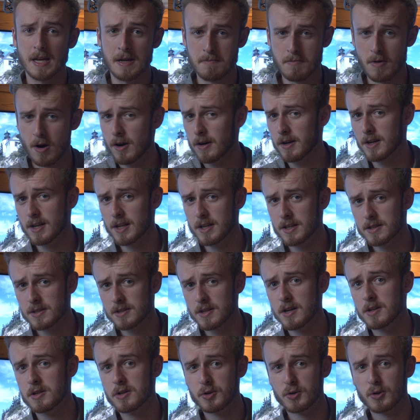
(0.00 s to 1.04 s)
a marketing
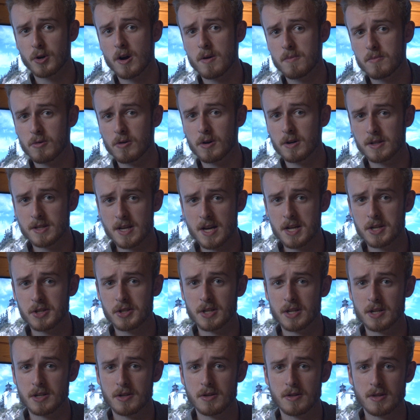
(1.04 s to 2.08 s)
stunt to draw more
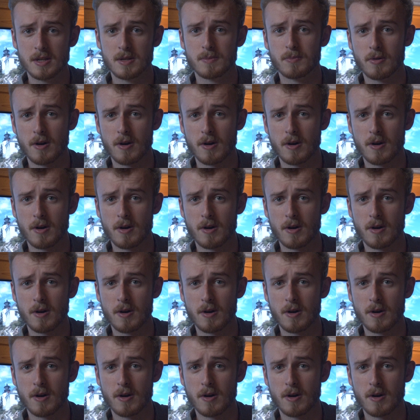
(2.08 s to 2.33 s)
attention to these